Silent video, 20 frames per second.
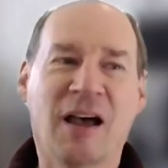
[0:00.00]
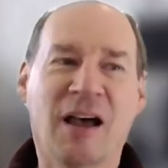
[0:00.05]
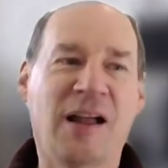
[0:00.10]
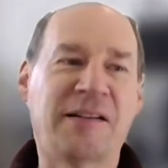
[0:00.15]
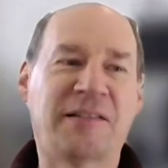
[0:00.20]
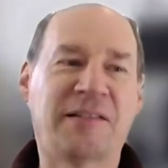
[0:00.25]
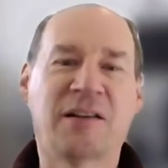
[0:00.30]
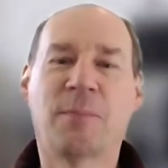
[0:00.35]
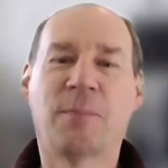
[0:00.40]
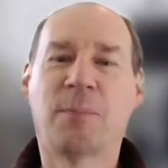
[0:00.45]

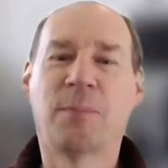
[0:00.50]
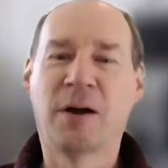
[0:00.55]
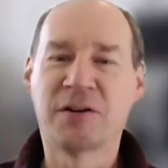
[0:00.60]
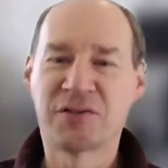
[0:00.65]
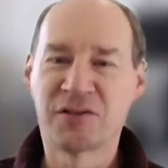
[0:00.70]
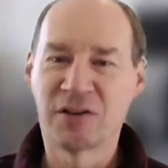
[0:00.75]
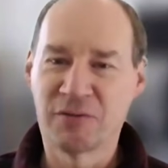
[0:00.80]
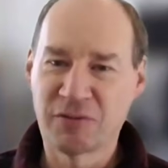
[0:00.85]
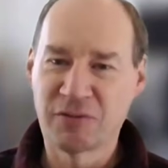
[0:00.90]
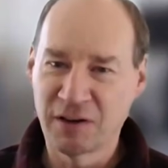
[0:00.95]
It's a
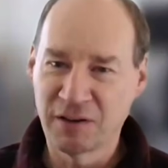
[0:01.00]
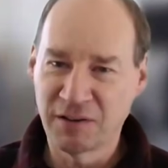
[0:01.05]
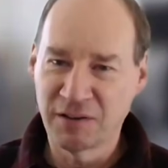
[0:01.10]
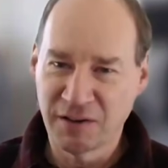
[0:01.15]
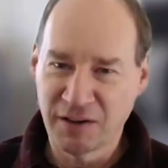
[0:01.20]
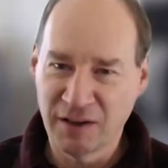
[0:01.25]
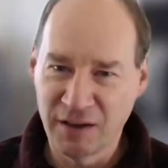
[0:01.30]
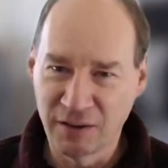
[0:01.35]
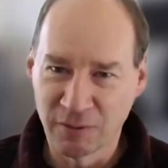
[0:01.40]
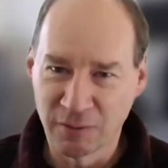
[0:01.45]
bunch of
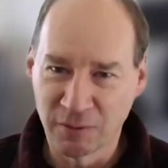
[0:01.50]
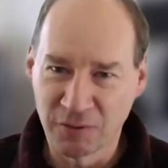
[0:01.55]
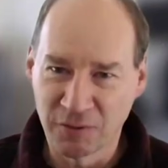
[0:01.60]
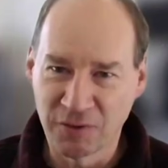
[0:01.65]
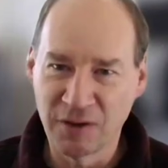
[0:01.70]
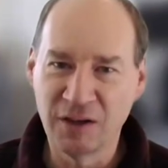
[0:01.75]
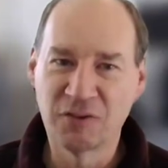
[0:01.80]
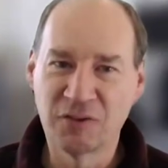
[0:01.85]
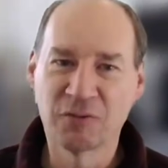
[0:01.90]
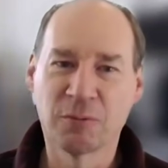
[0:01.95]

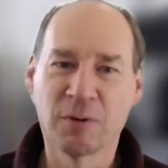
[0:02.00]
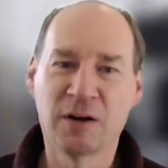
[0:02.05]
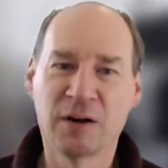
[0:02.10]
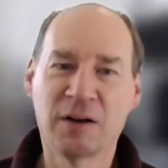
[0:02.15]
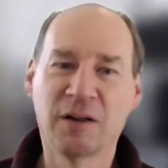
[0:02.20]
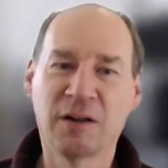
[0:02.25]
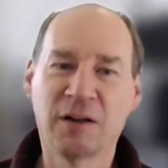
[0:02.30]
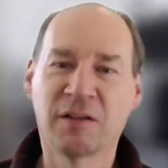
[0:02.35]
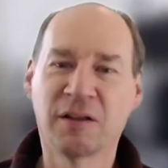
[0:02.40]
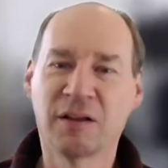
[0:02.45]
containers, each
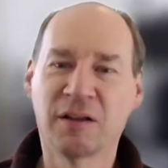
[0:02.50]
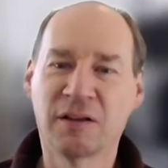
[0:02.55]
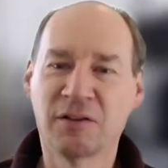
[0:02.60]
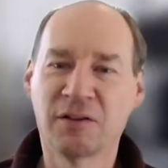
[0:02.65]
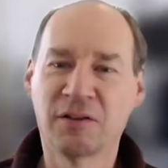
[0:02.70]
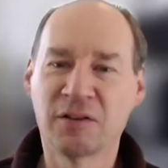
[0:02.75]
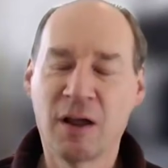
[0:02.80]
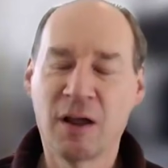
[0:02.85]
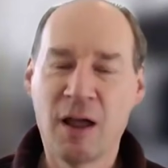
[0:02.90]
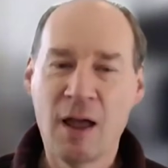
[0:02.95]
running
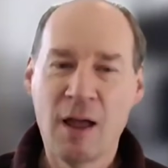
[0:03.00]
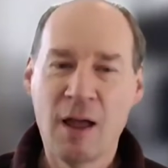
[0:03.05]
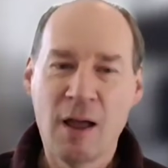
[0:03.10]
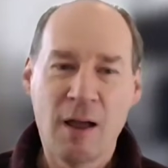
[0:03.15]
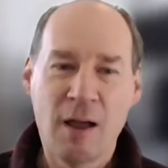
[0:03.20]
things.